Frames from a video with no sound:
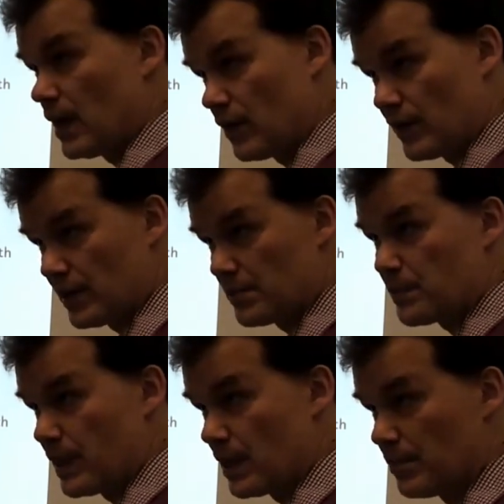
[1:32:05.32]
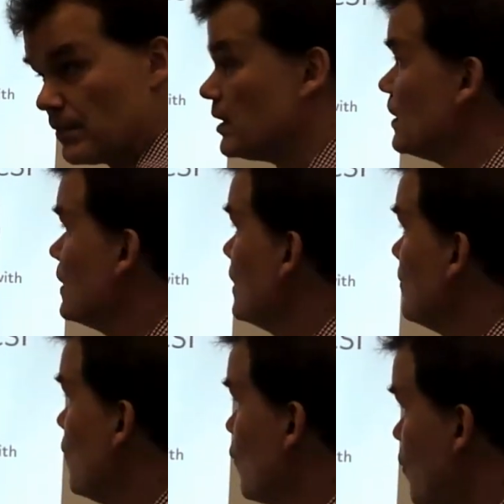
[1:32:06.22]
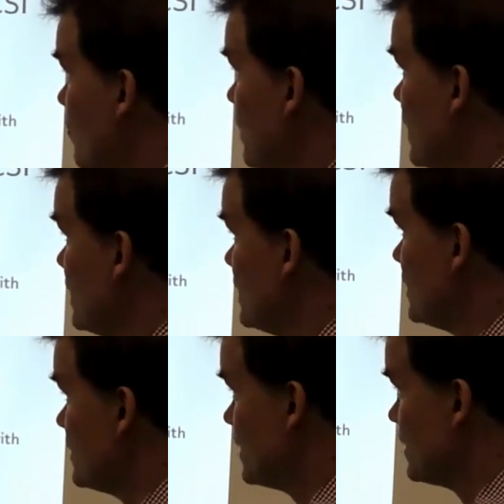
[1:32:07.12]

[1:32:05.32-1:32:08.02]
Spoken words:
algorithms become more complicated,